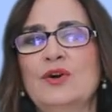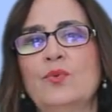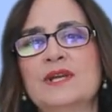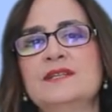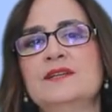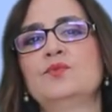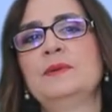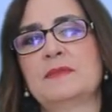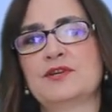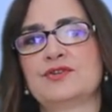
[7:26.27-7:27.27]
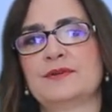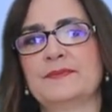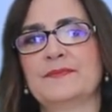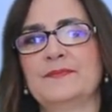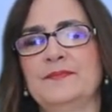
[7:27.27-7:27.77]
What did we measure?
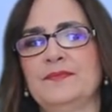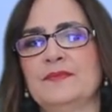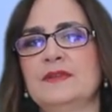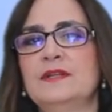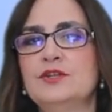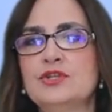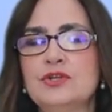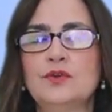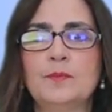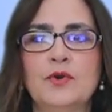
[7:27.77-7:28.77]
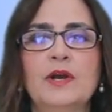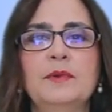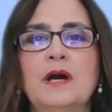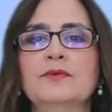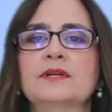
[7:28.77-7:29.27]
The two
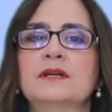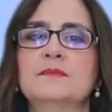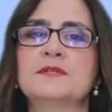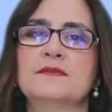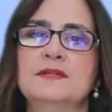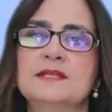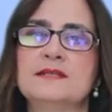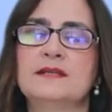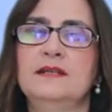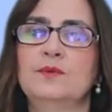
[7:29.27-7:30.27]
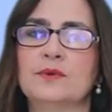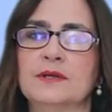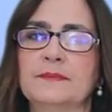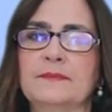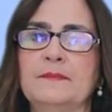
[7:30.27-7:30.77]
primary outcomes of this study
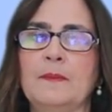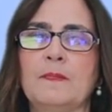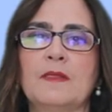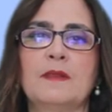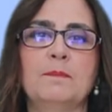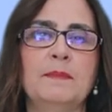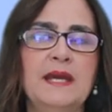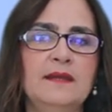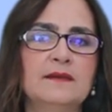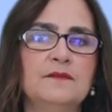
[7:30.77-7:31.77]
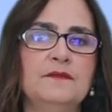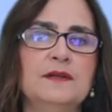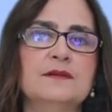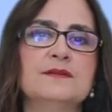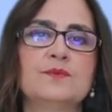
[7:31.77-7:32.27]
were pain
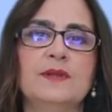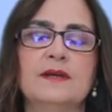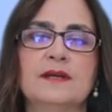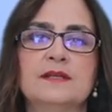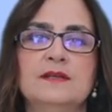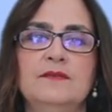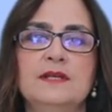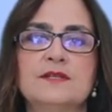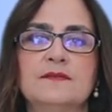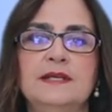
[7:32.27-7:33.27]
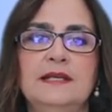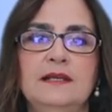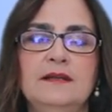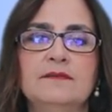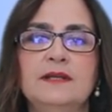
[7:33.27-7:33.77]
interference with activities of daily
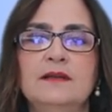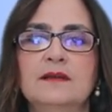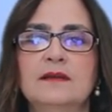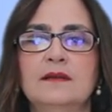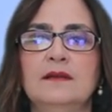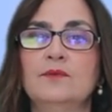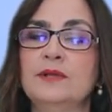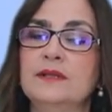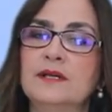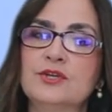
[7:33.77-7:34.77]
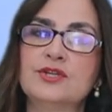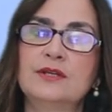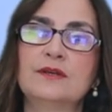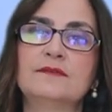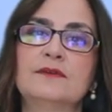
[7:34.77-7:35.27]
living and
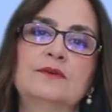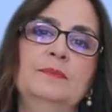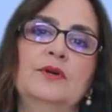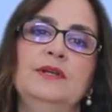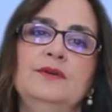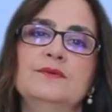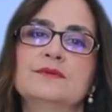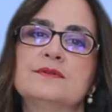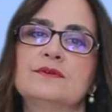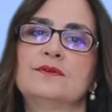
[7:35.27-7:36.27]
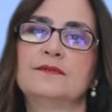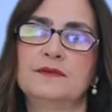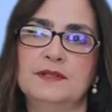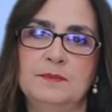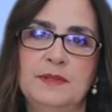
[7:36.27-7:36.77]
reduction of opioid use
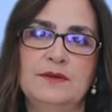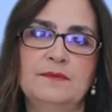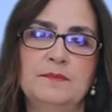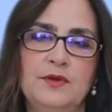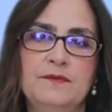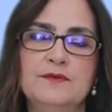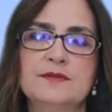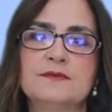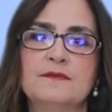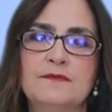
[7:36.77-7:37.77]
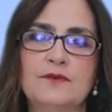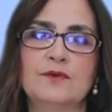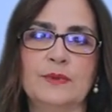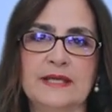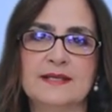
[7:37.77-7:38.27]
over the previous
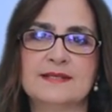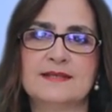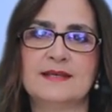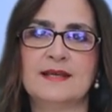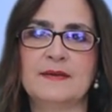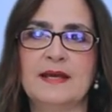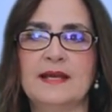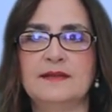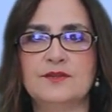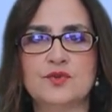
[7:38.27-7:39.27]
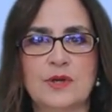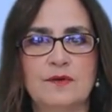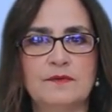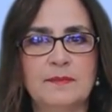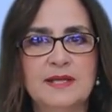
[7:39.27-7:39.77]
four weeks at the
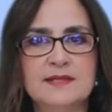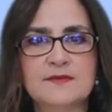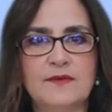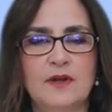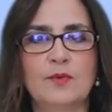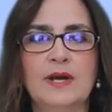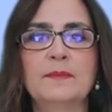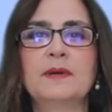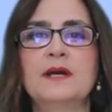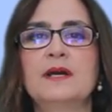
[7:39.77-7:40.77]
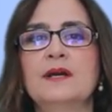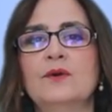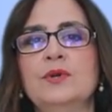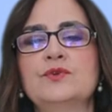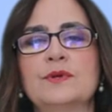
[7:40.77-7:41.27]
12 months follow-up,
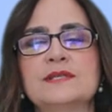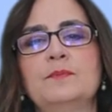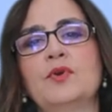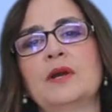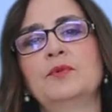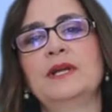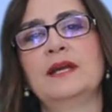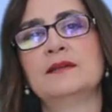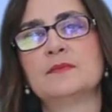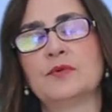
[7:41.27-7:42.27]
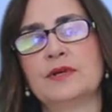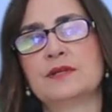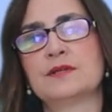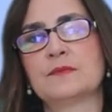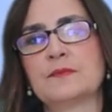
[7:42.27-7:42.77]
which was the primary
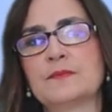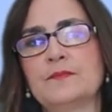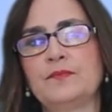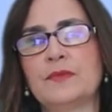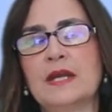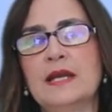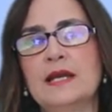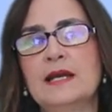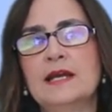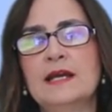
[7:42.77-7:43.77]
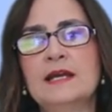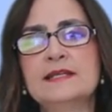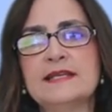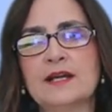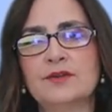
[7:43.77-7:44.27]
endpoint.
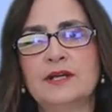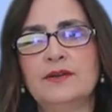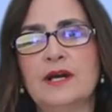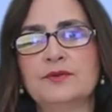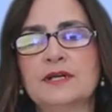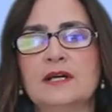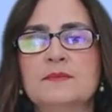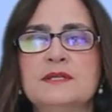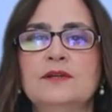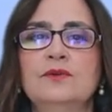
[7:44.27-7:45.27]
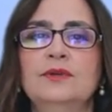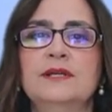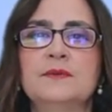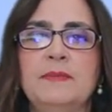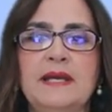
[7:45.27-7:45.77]
Secondary outcomes
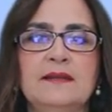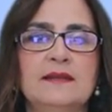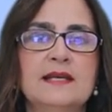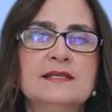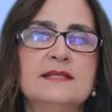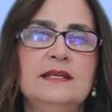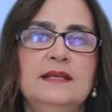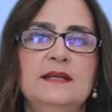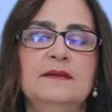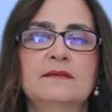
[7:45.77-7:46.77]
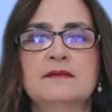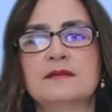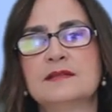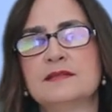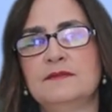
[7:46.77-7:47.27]
included pain intensity,
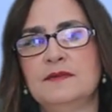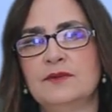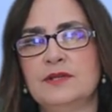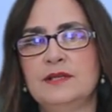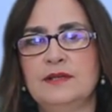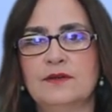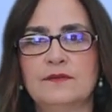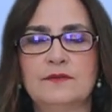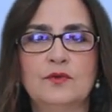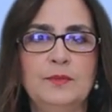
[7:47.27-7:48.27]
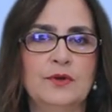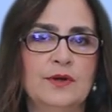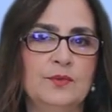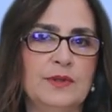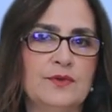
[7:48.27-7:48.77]
severity of
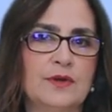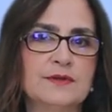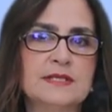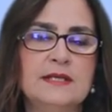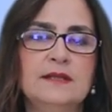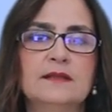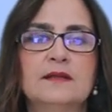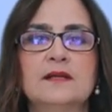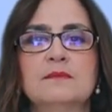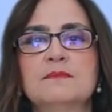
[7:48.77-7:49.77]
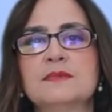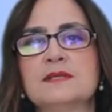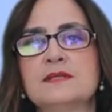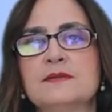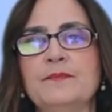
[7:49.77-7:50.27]
opioid withdrawal
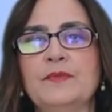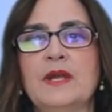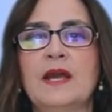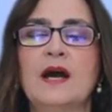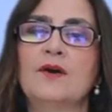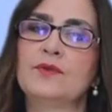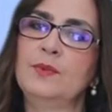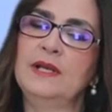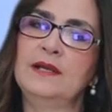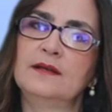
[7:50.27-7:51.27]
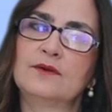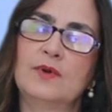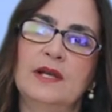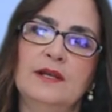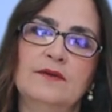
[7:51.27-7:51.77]
symptoms, health-related
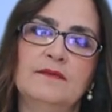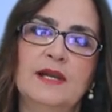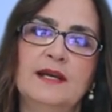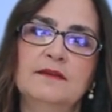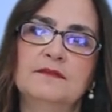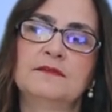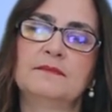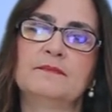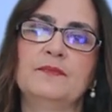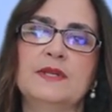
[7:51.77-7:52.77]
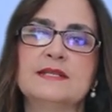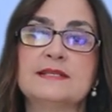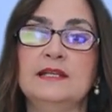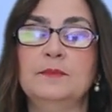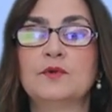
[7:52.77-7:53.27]
quality of life,
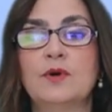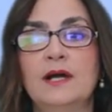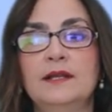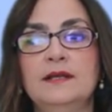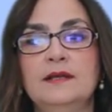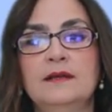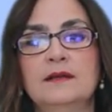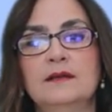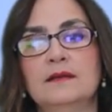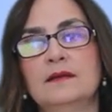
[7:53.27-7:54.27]
sleep quality,